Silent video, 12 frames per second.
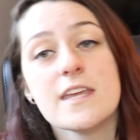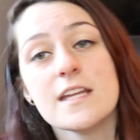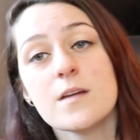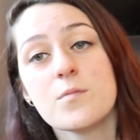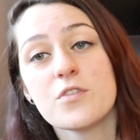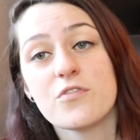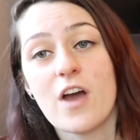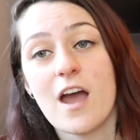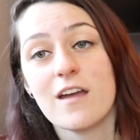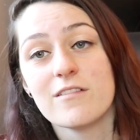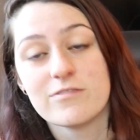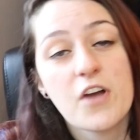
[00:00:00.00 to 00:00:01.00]
Thing number
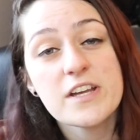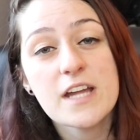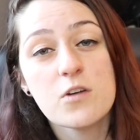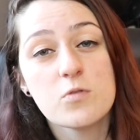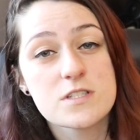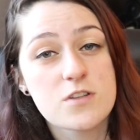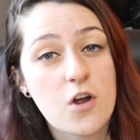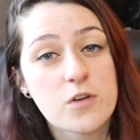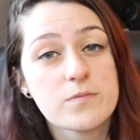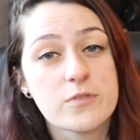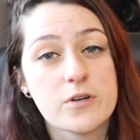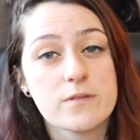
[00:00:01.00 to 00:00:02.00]
five, find out what's
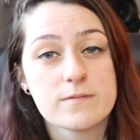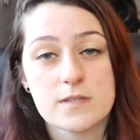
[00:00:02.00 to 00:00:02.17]
harmful.